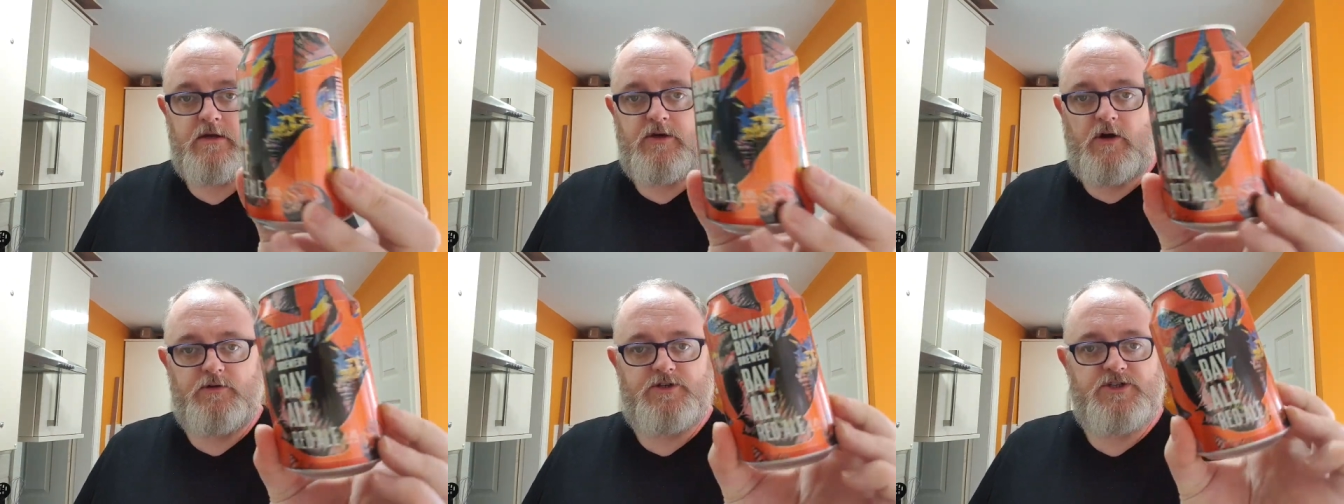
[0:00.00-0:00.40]

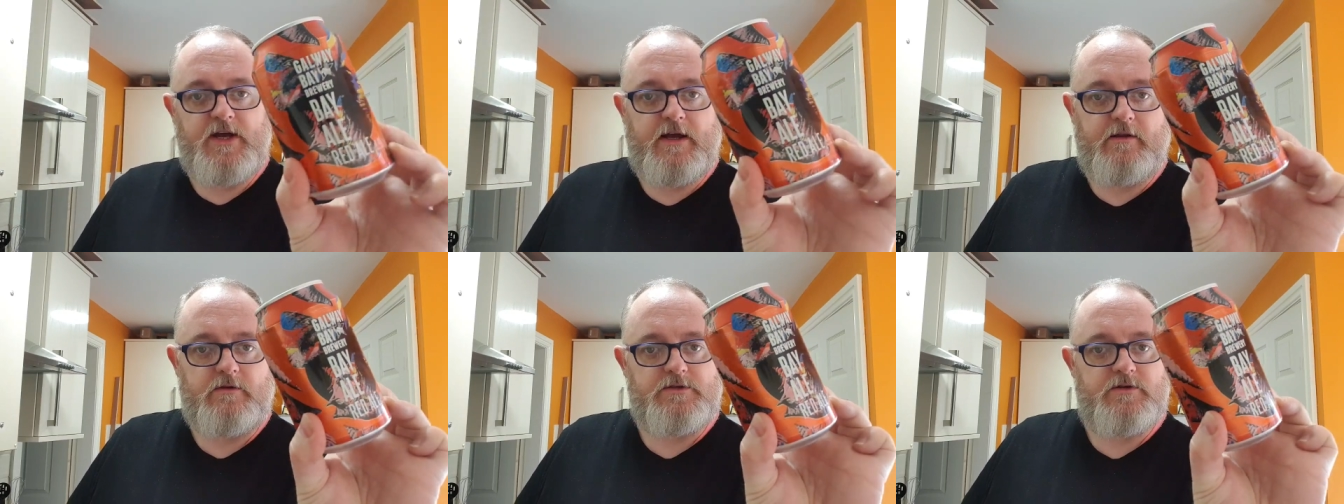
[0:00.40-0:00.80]
conch
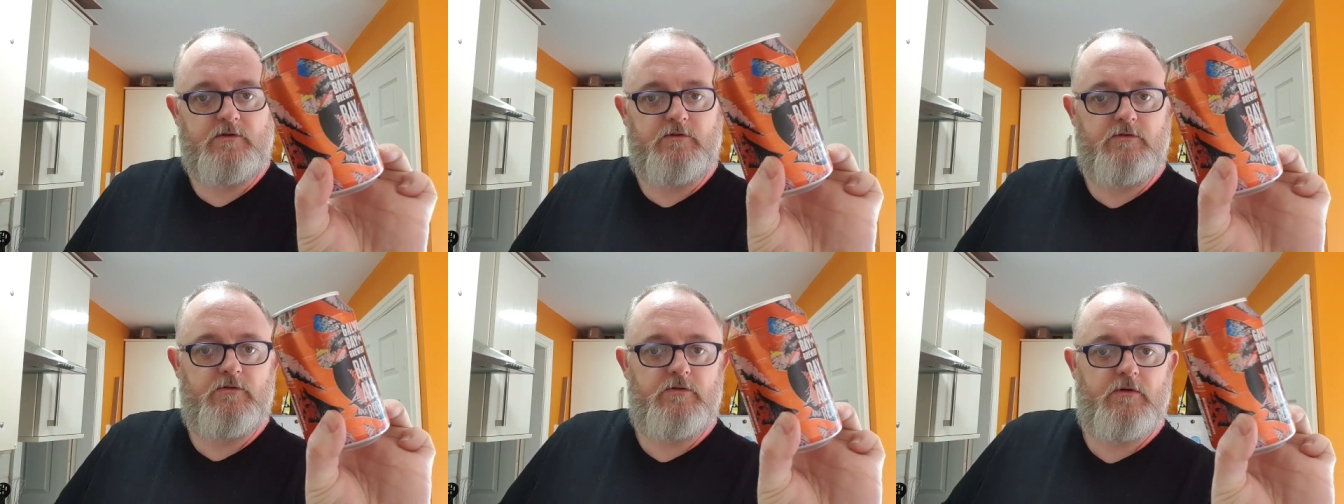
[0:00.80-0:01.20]
shells
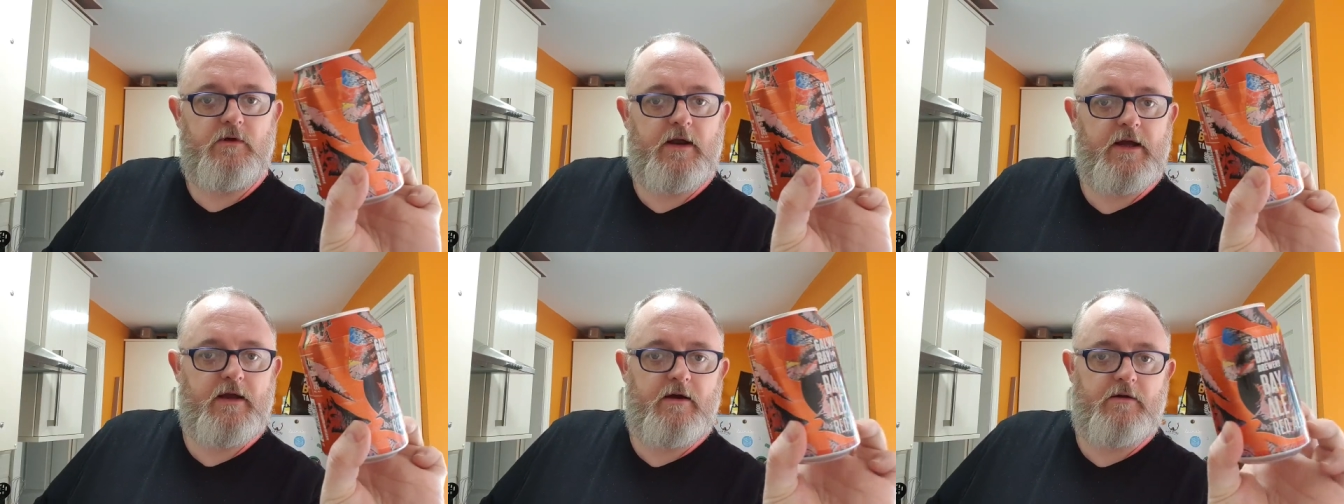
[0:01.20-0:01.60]

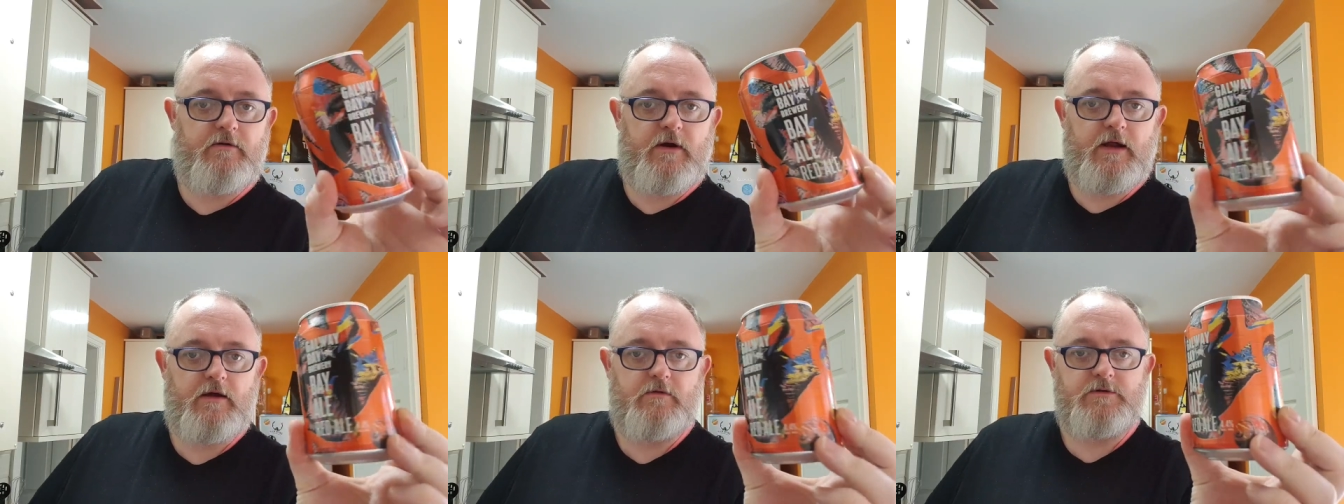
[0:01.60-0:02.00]
right
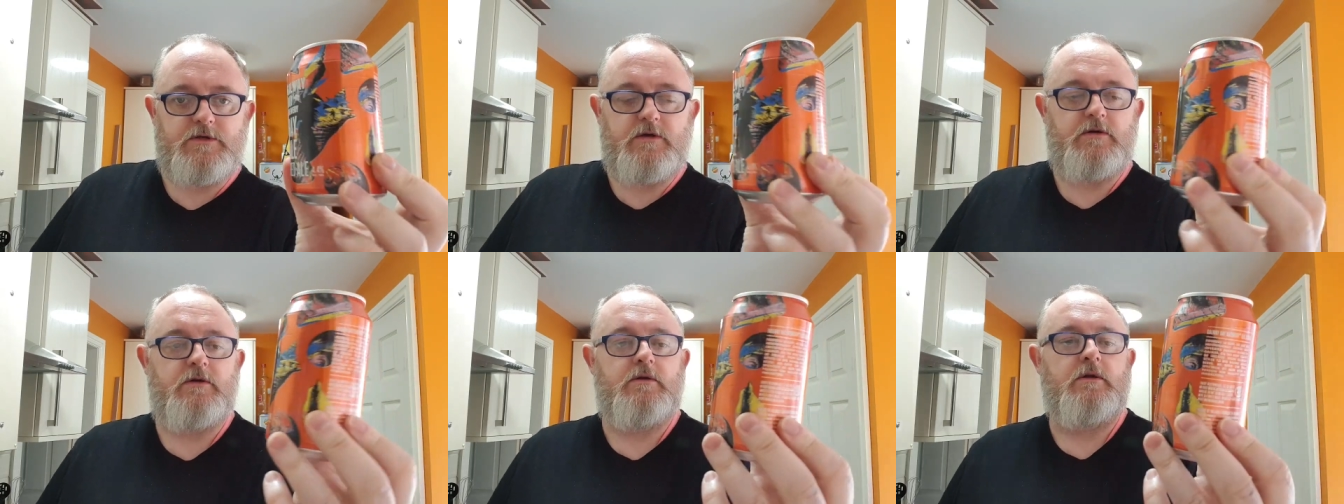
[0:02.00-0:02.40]

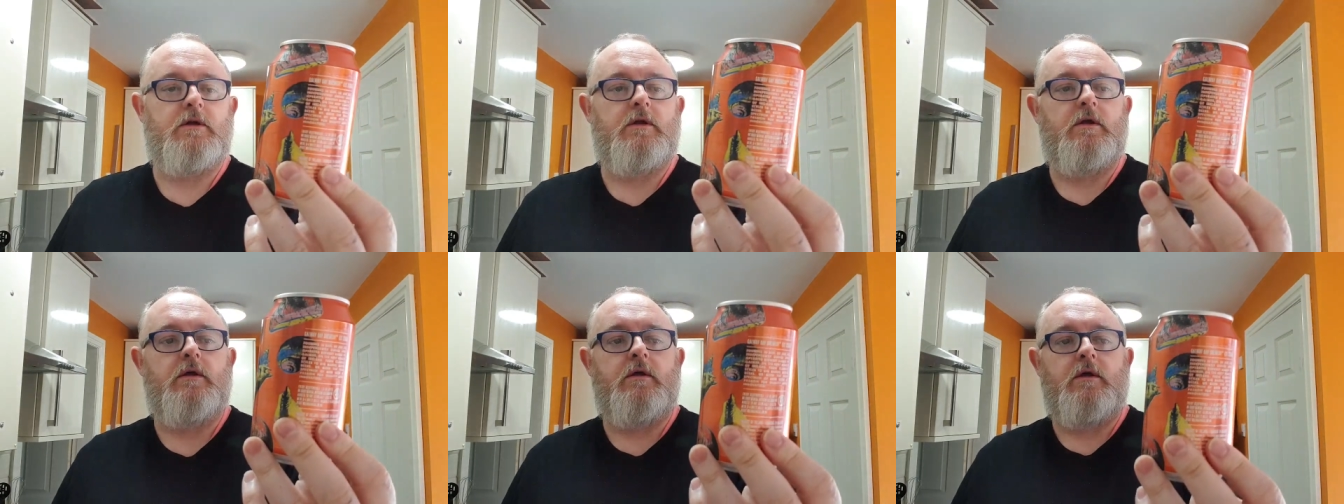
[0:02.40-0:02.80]
around
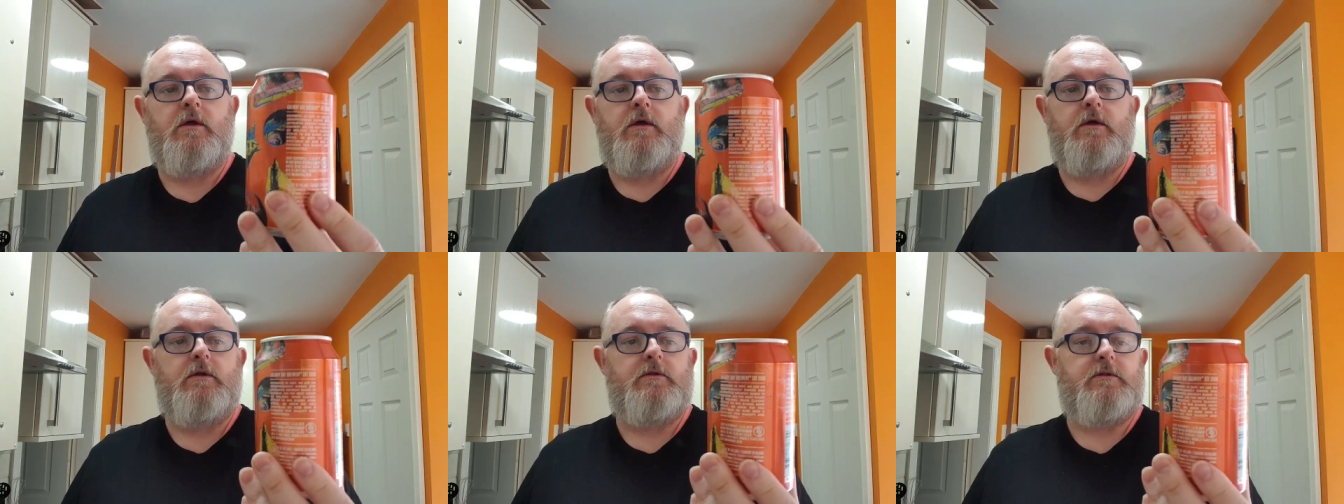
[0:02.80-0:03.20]

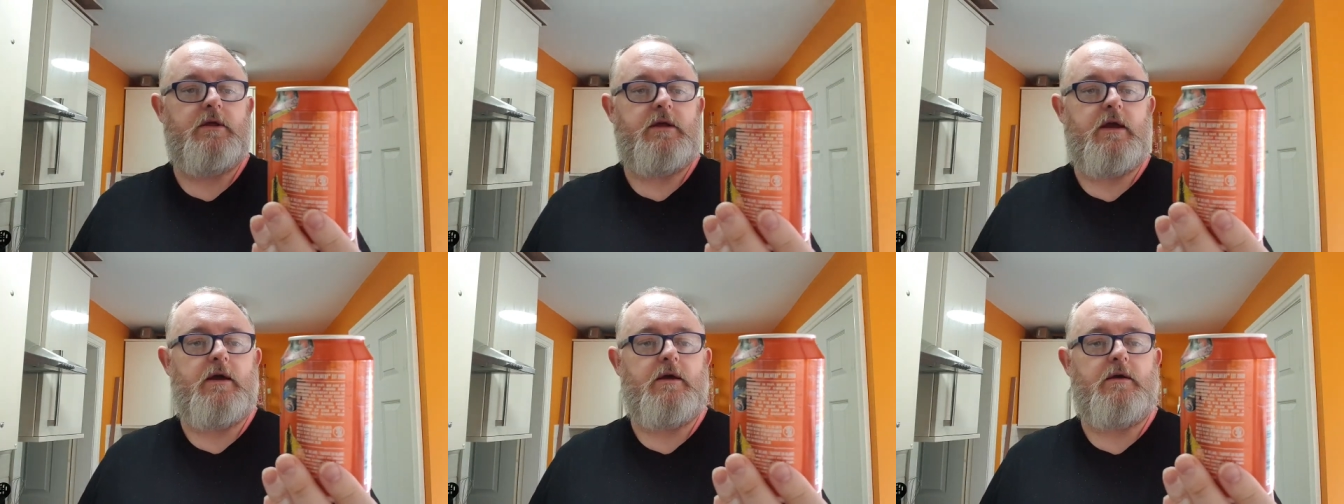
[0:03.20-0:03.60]

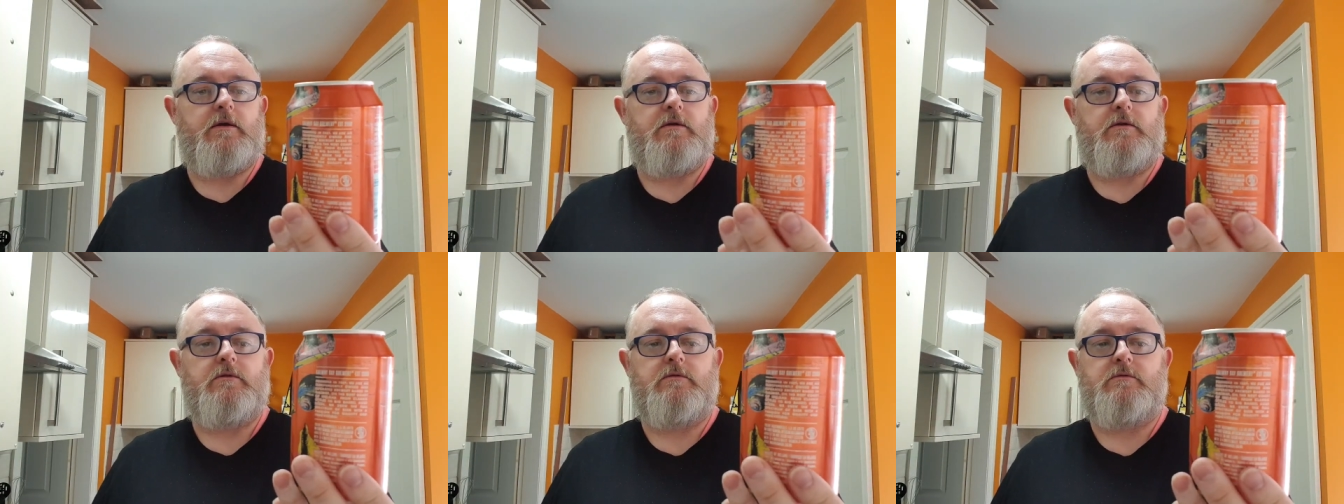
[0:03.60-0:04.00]

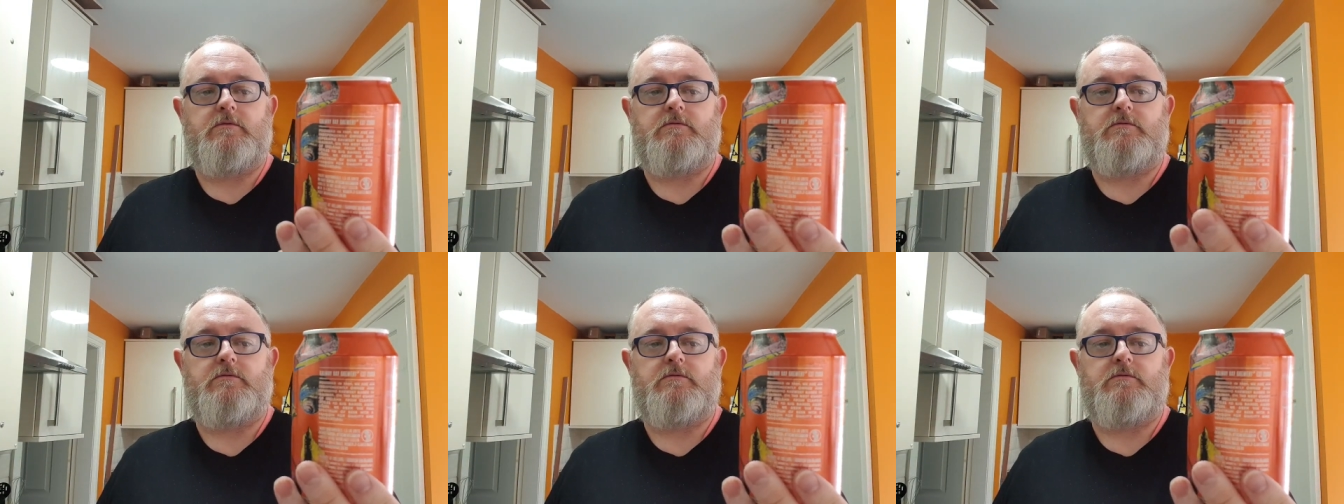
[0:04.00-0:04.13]
the